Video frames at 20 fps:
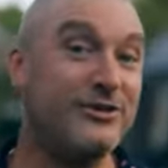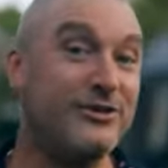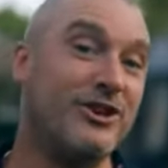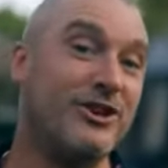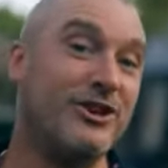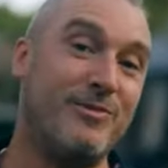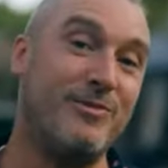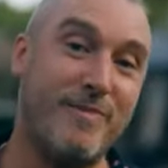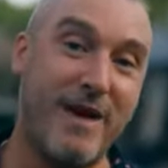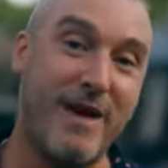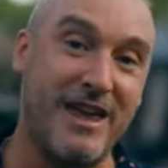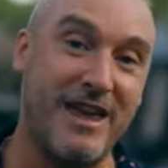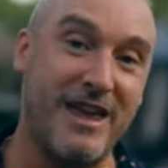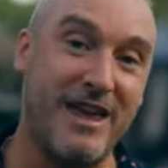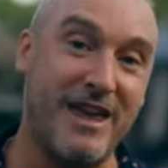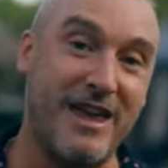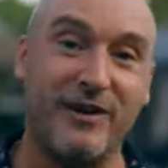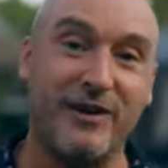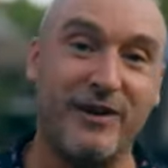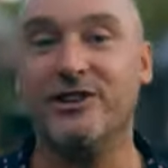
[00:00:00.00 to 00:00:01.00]
Join
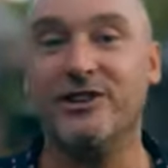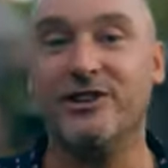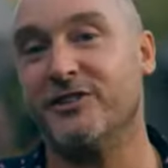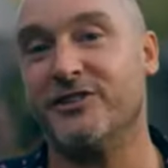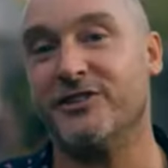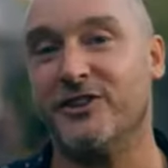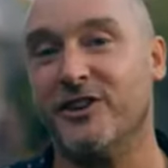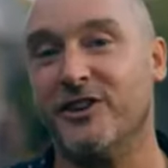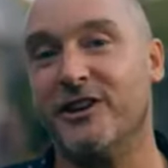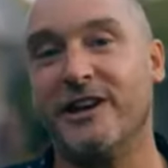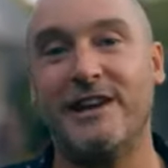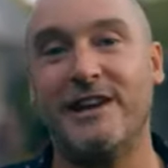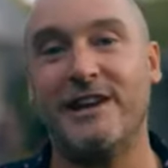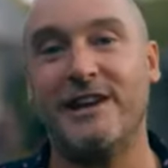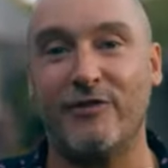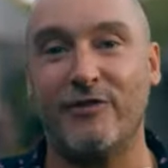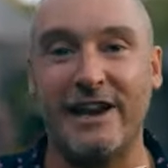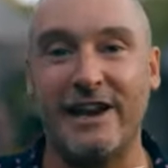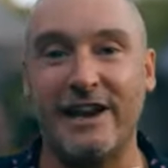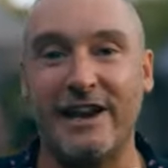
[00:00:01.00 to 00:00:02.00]
Maeve, you'll suddenly
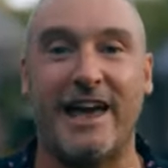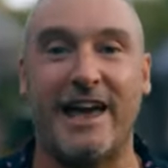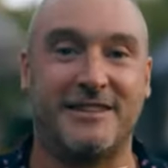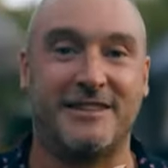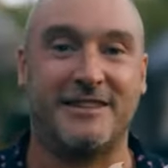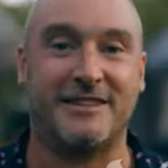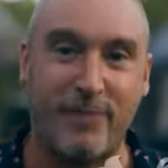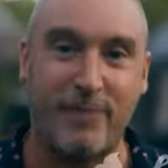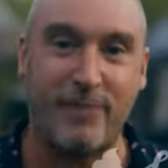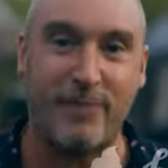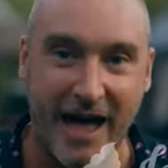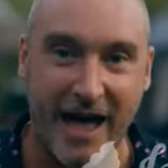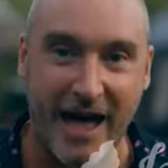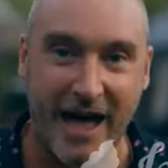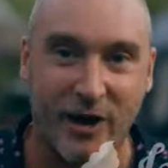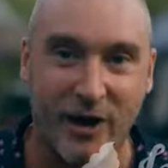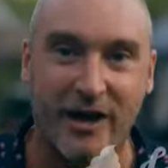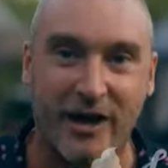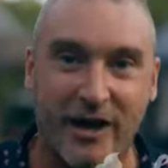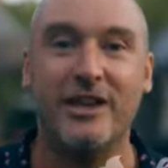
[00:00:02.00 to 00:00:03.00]
realize the
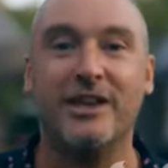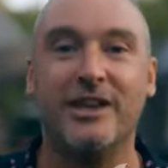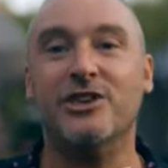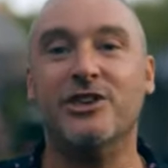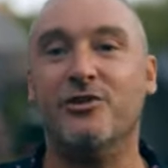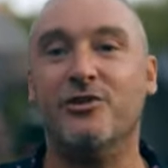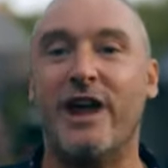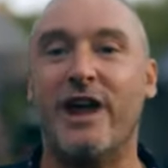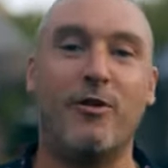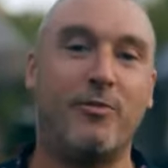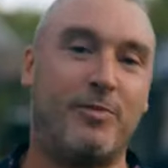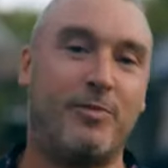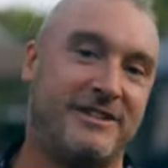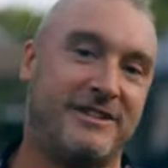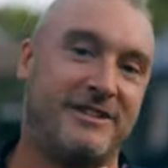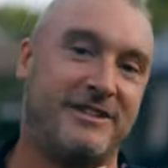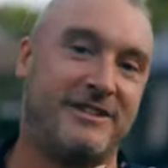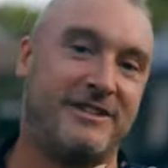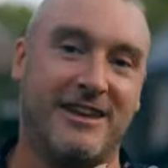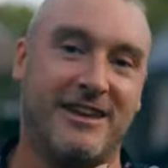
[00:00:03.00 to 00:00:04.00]
power you now
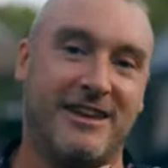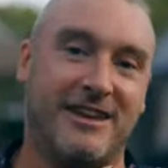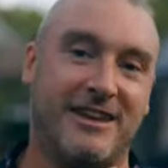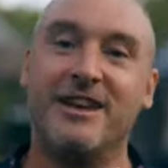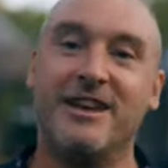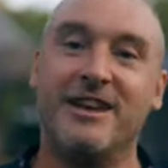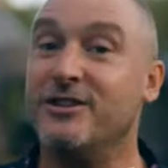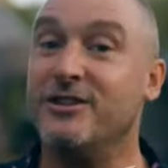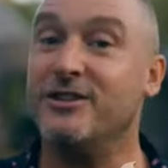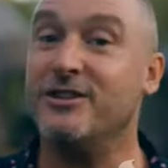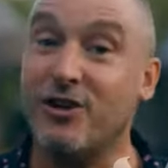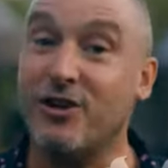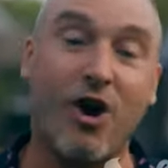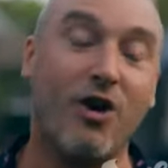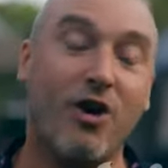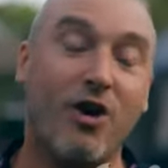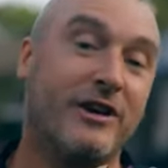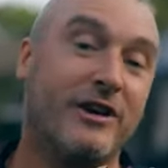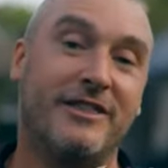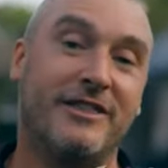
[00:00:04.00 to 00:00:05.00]
possess to
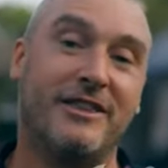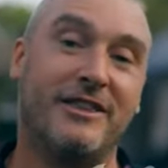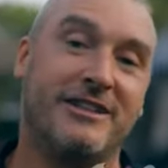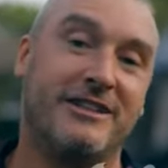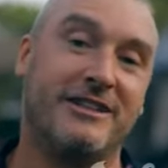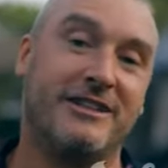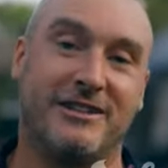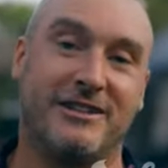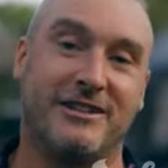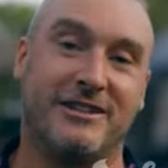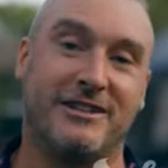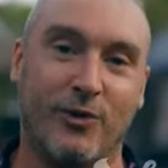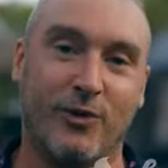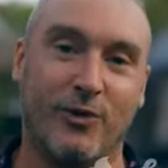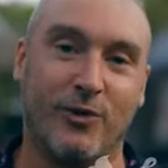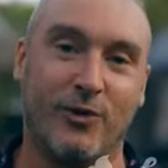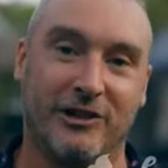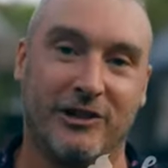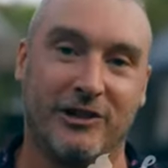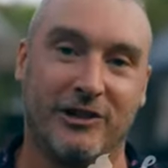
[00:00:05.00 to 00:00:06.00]
conquer the digital
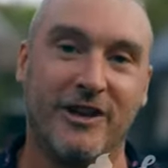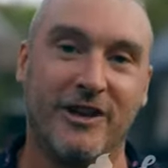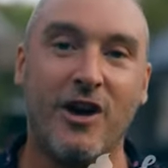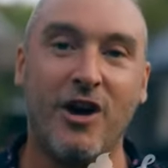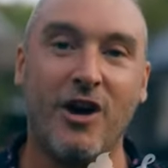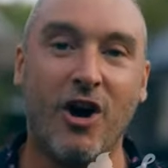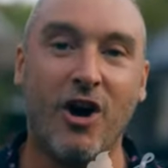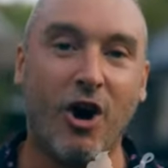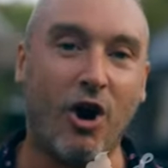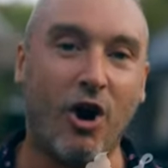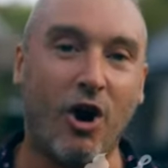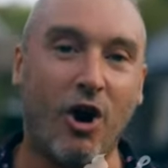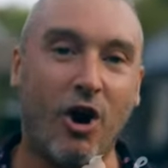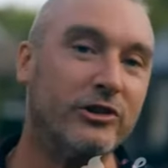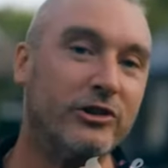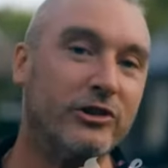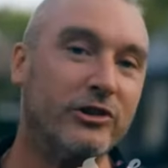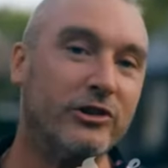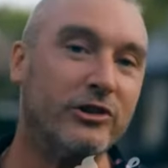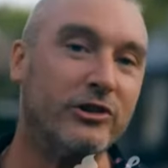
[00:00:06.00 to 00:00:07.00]
world,
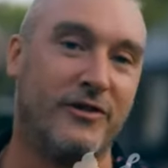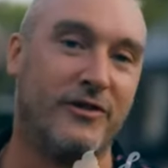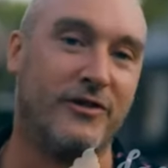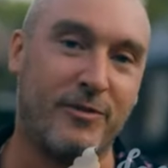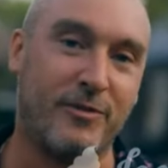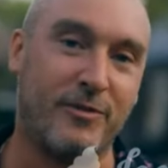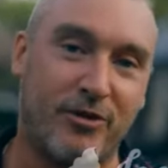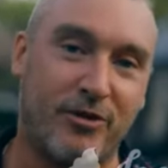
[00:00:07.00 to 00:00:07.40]
all just for the